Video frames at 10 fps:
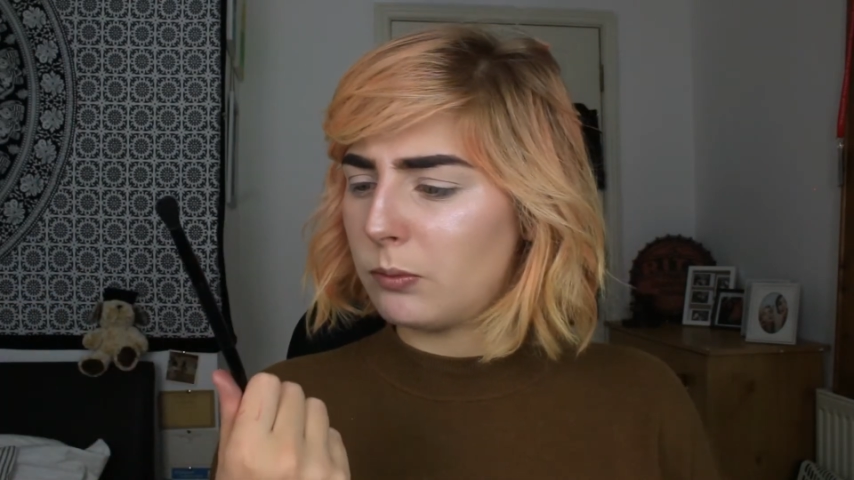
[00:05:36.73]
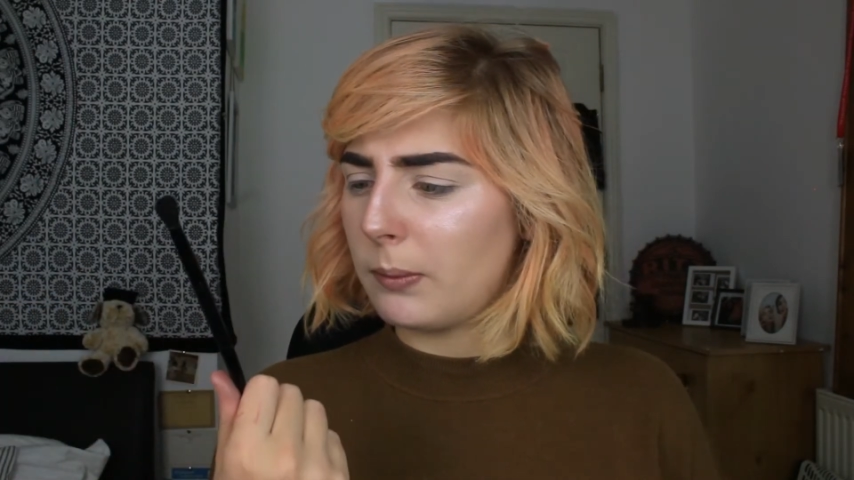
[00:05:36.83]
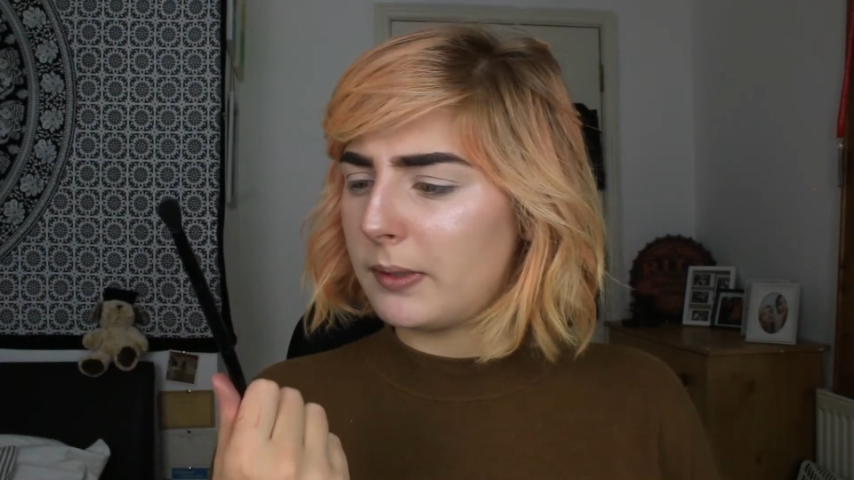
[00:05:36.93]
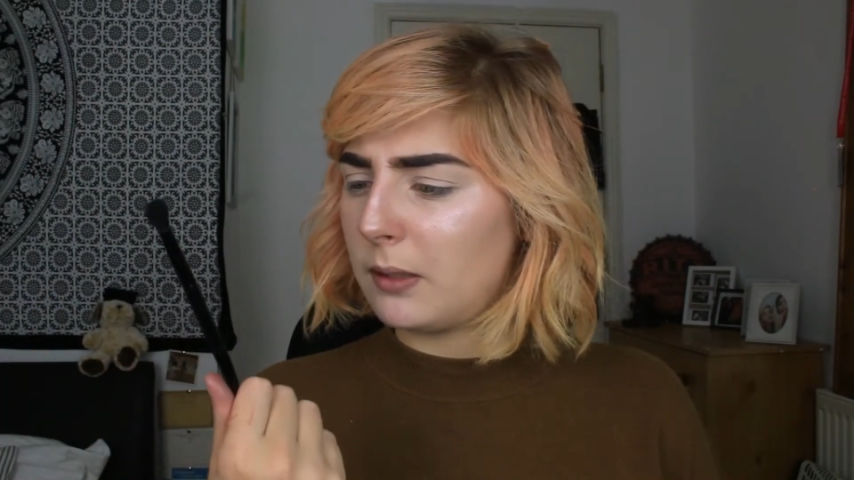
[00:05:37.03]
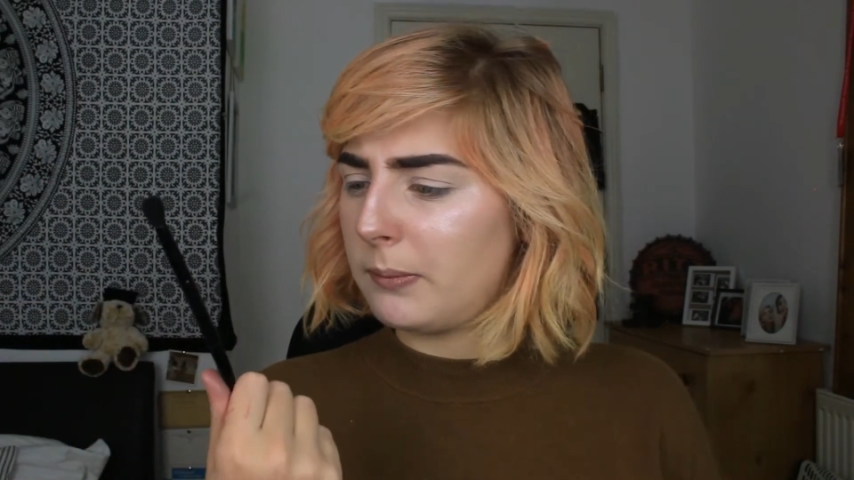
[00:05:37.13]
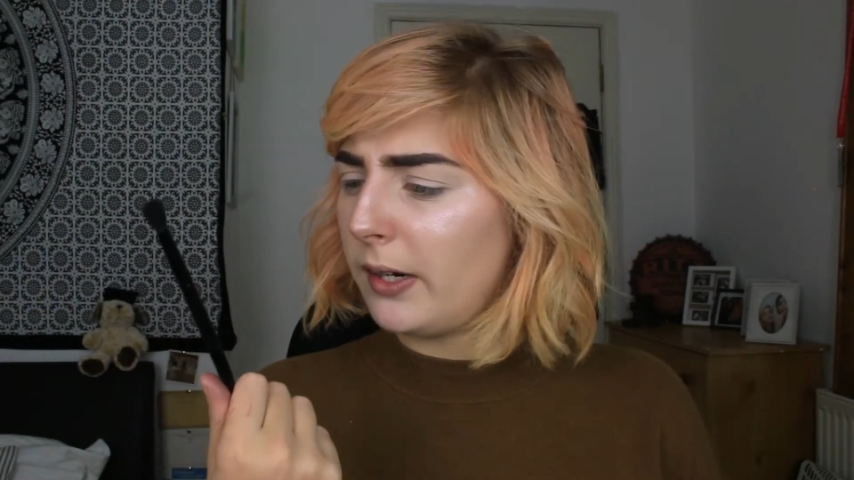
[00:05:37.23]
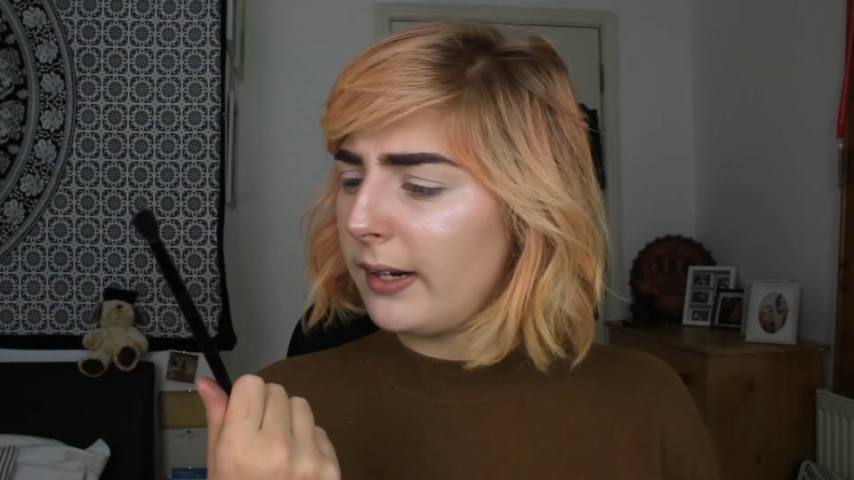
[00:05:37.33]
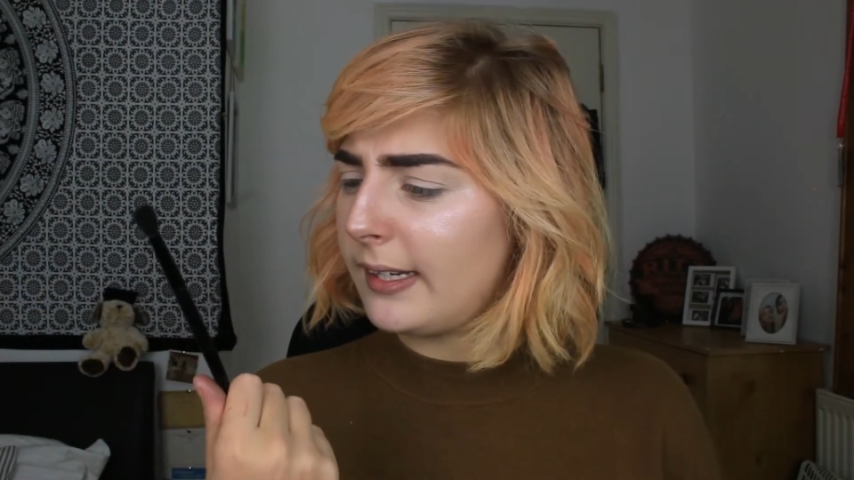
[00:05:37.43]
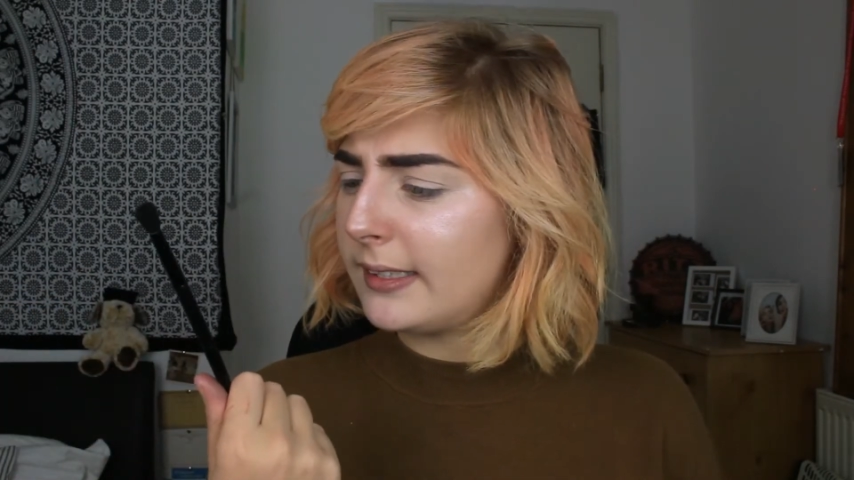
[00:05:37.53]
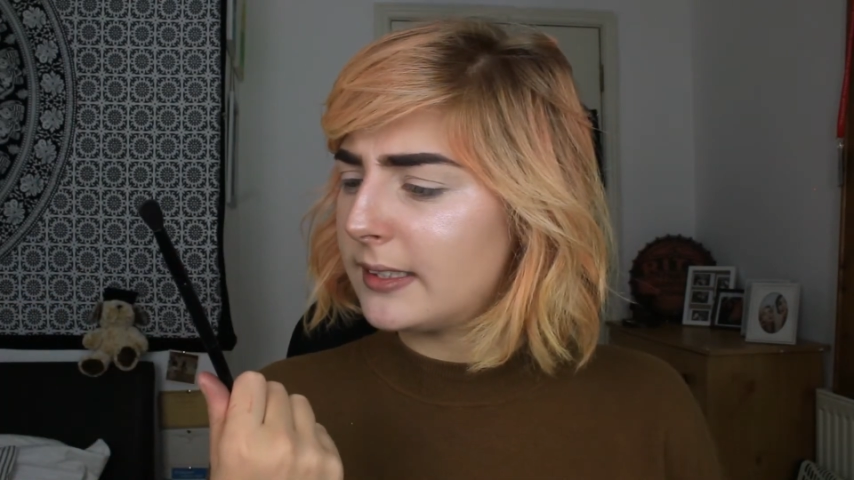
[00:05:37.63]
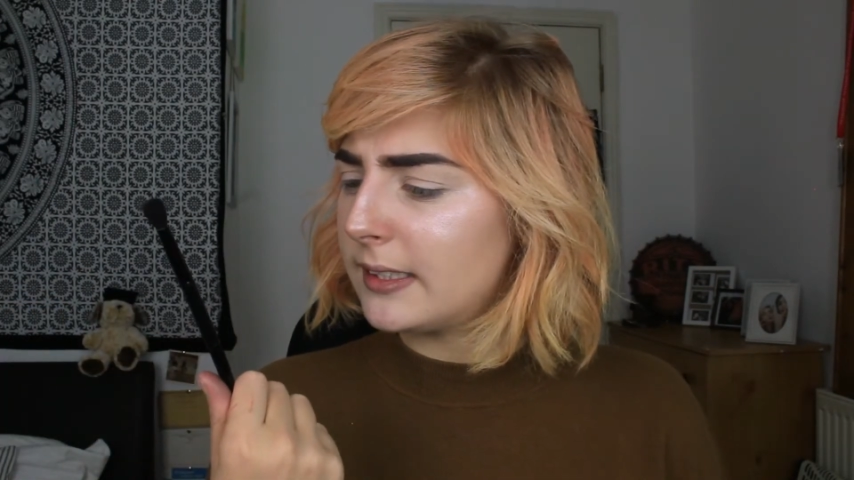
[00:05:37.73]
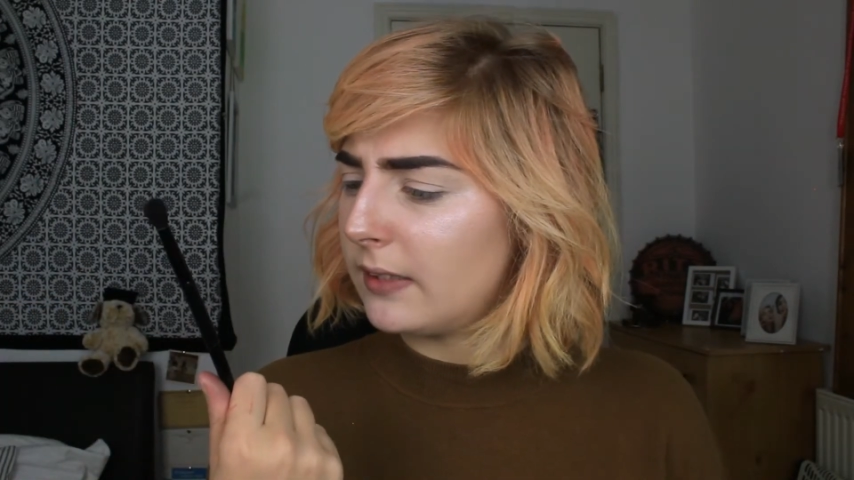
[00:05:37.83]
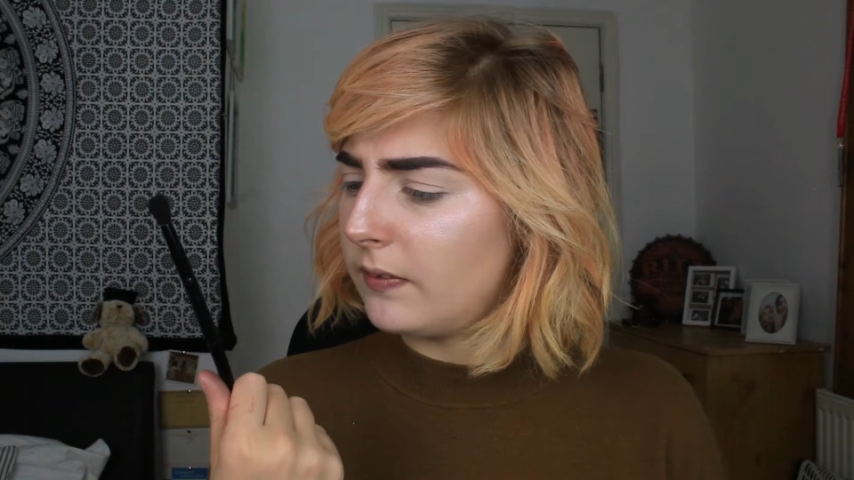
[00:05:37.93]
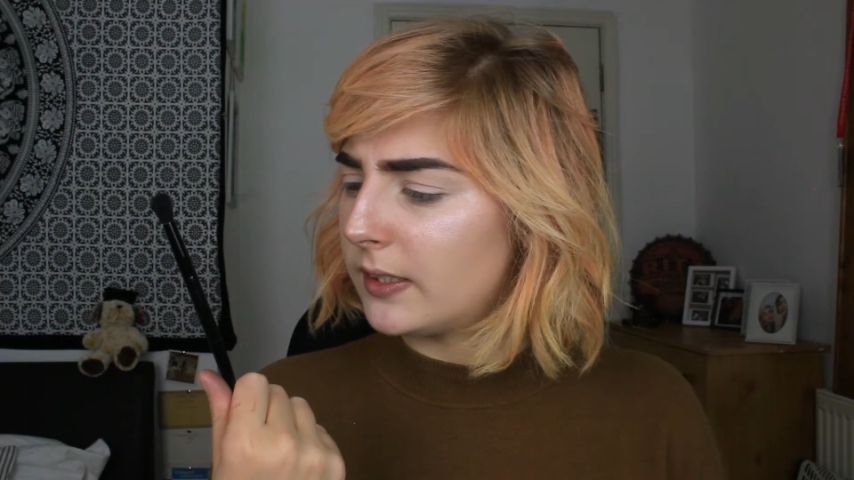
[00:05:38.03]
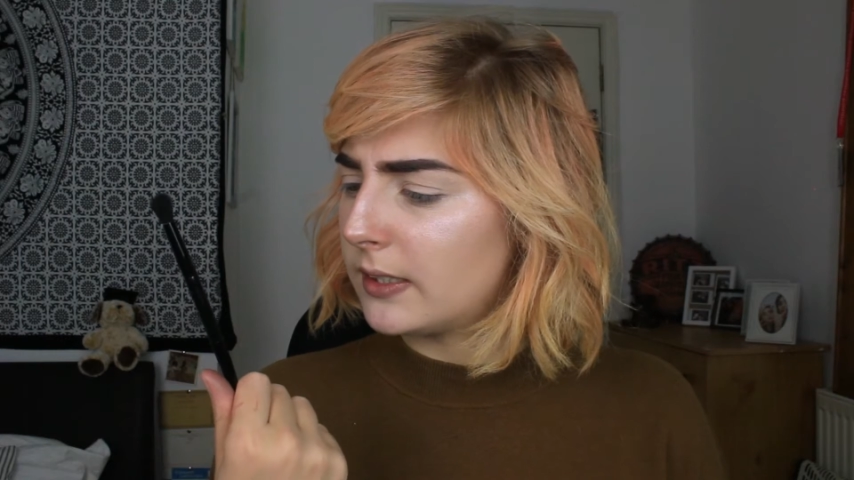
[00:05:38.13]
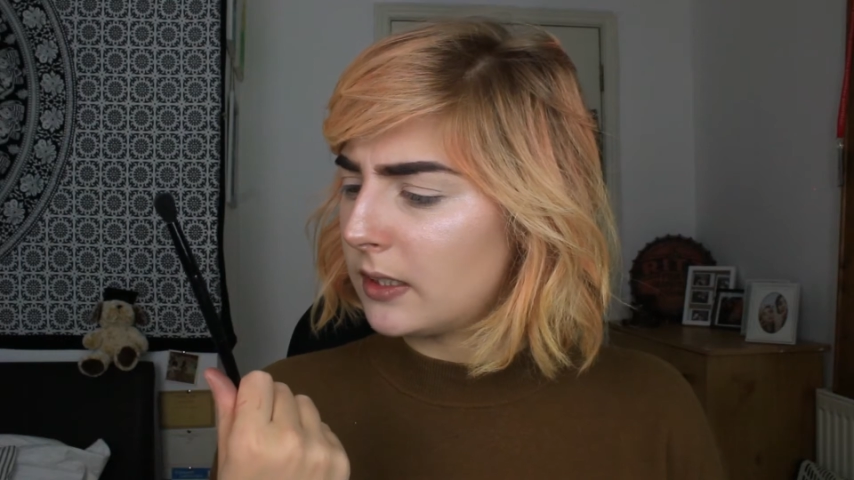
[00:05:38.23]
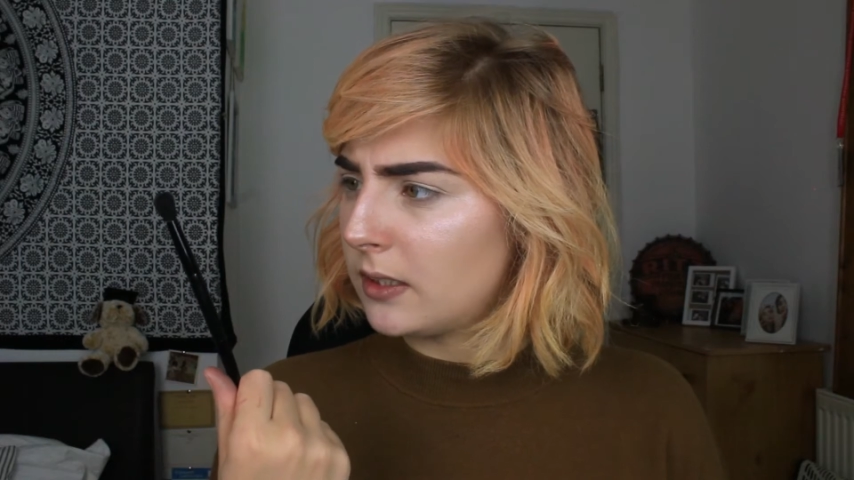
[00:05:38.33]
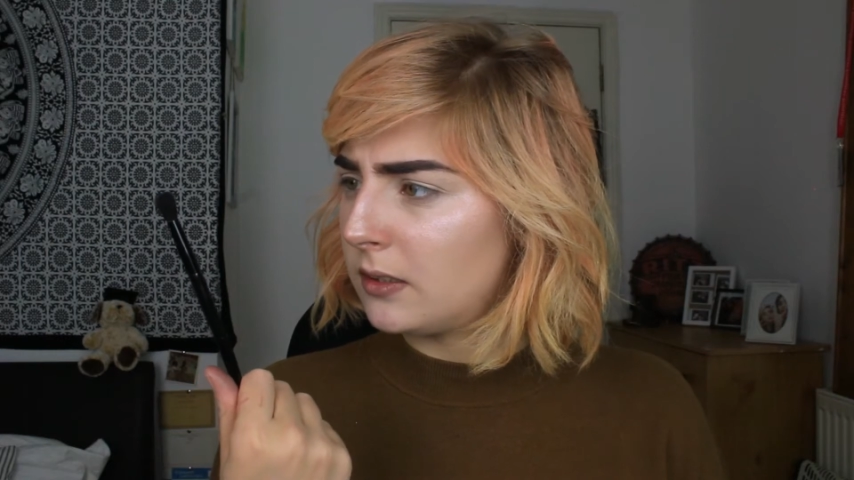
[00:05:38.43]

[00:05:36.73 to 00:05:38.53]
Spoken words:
rubbing it on my eyelids if it's